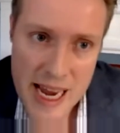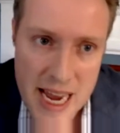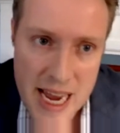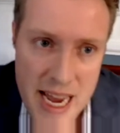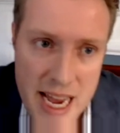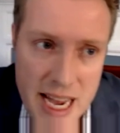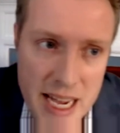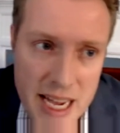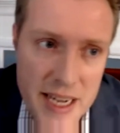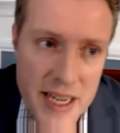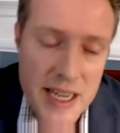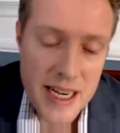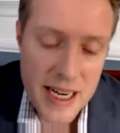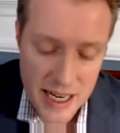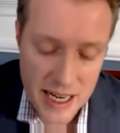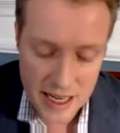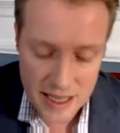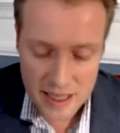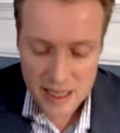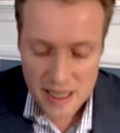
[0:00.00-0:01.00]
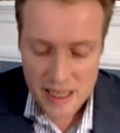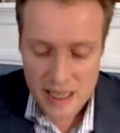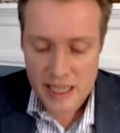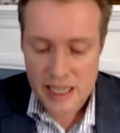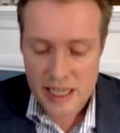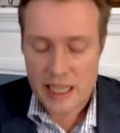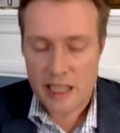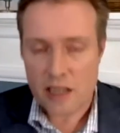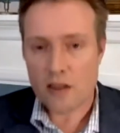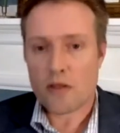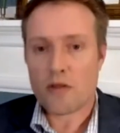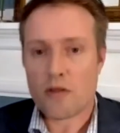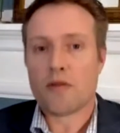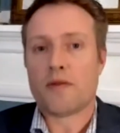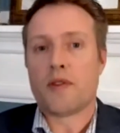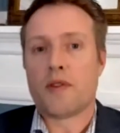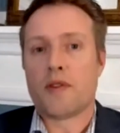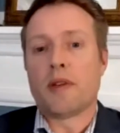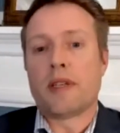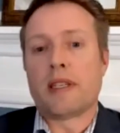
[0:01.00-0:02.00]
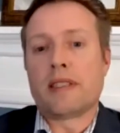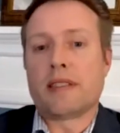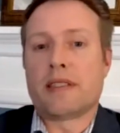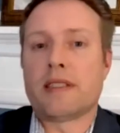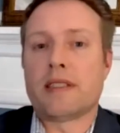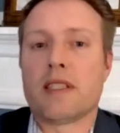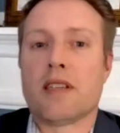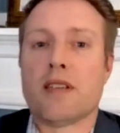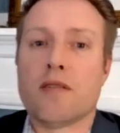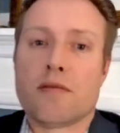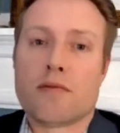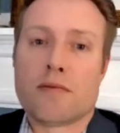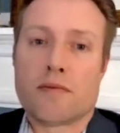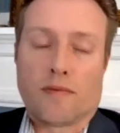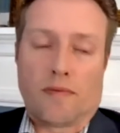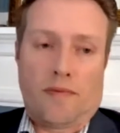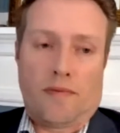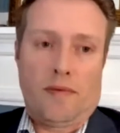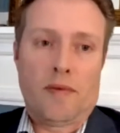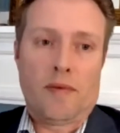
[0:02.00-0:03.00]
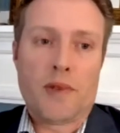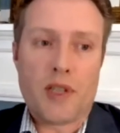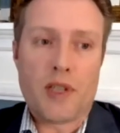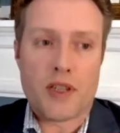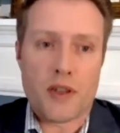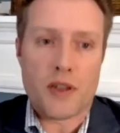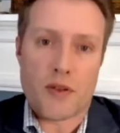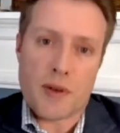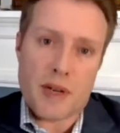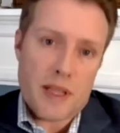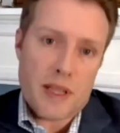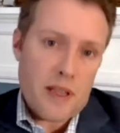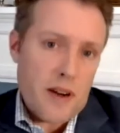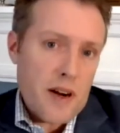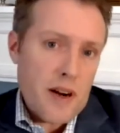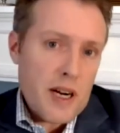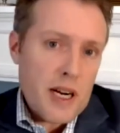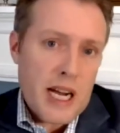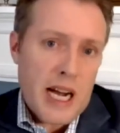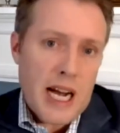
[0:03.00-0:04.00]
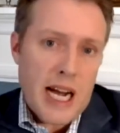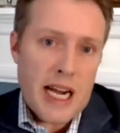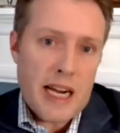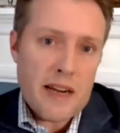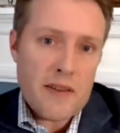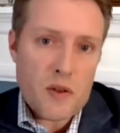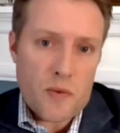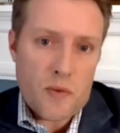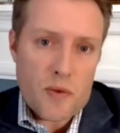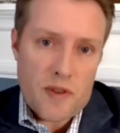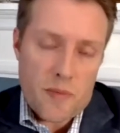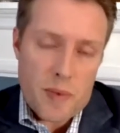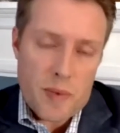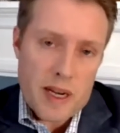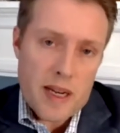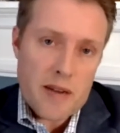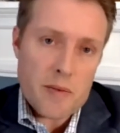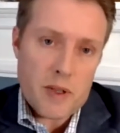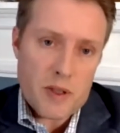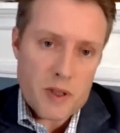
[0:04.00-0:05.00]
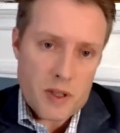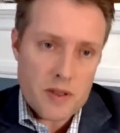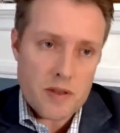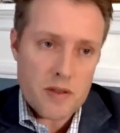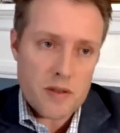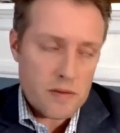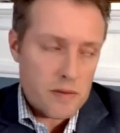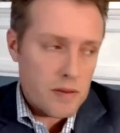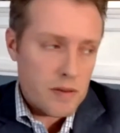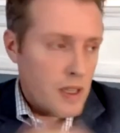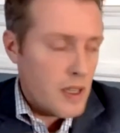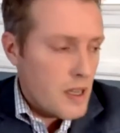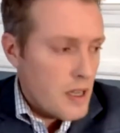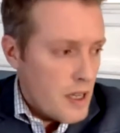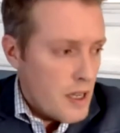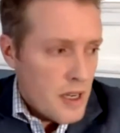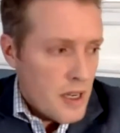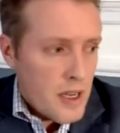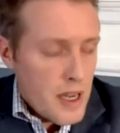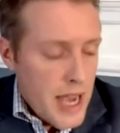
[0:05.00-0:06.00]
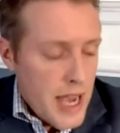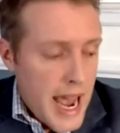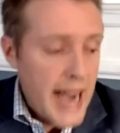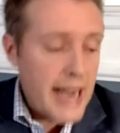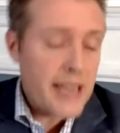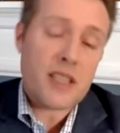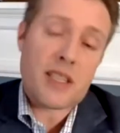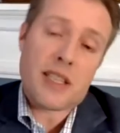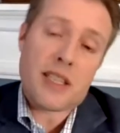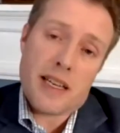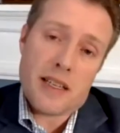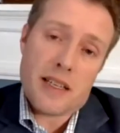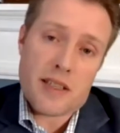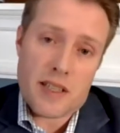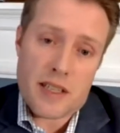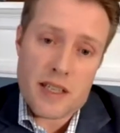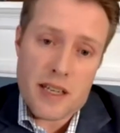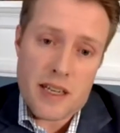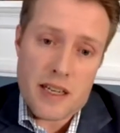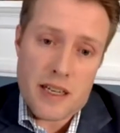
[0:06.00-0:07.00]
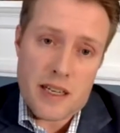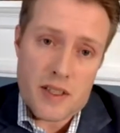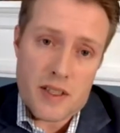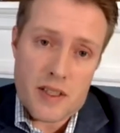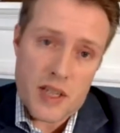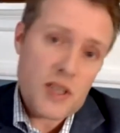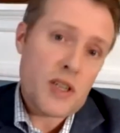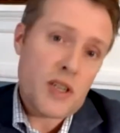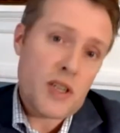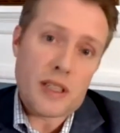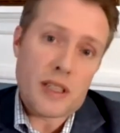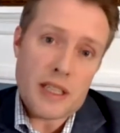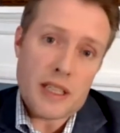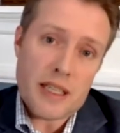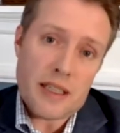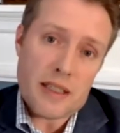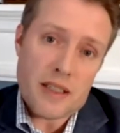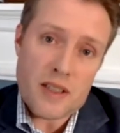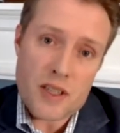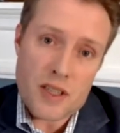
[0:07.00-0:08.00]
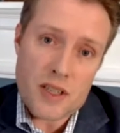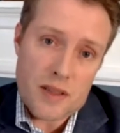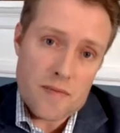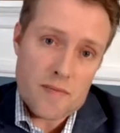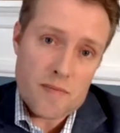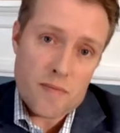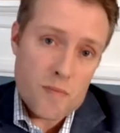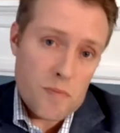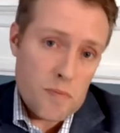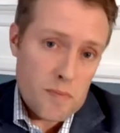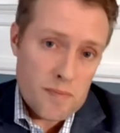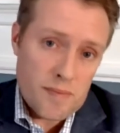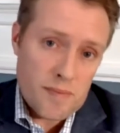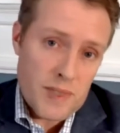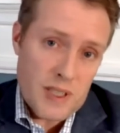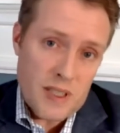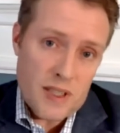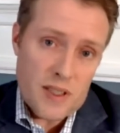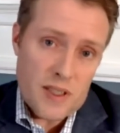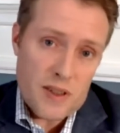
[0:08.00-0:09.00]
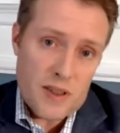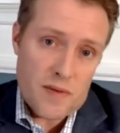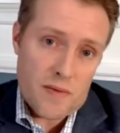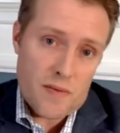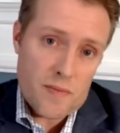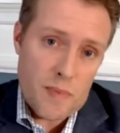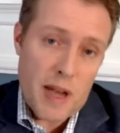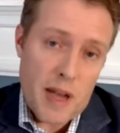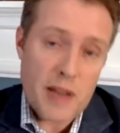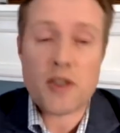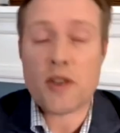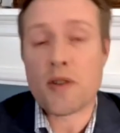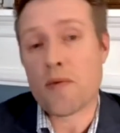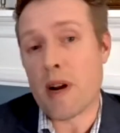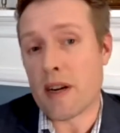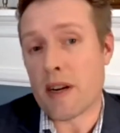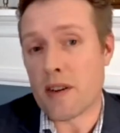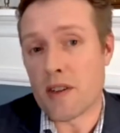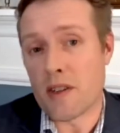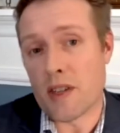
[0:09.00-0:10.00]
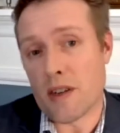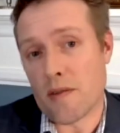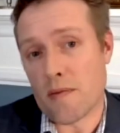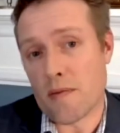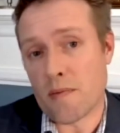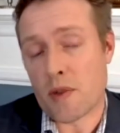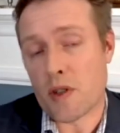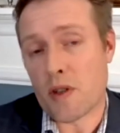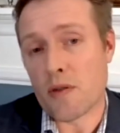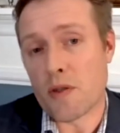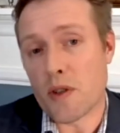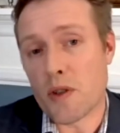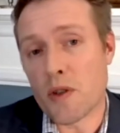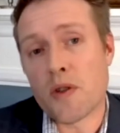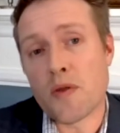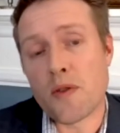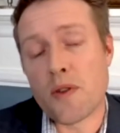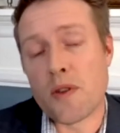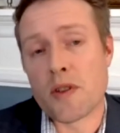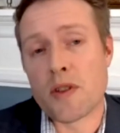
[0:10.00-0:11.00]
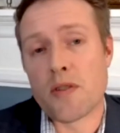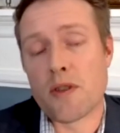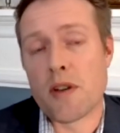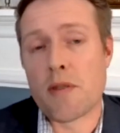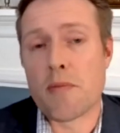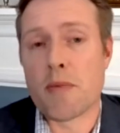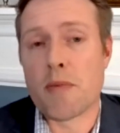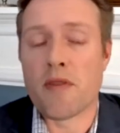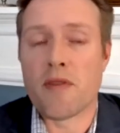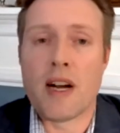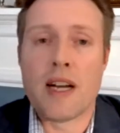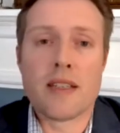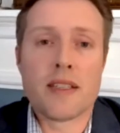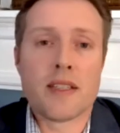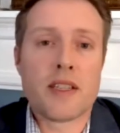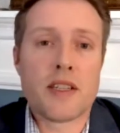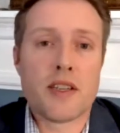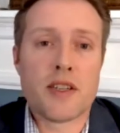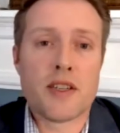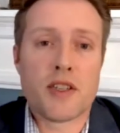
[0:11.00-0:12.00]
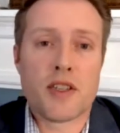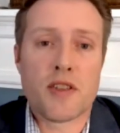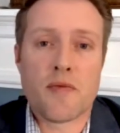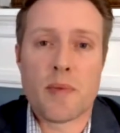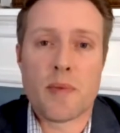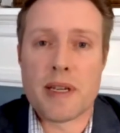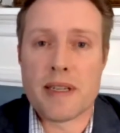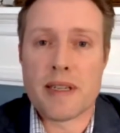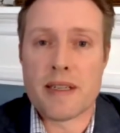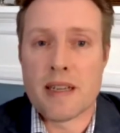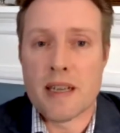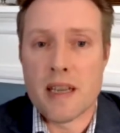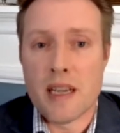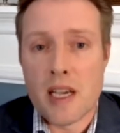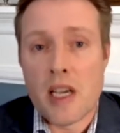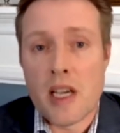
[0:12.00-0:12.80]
And uh, in lieu of doing, you know, research right in the archives, we've been able to access uh, digitally at least these pension records that are so useful. So a number of volunteers have been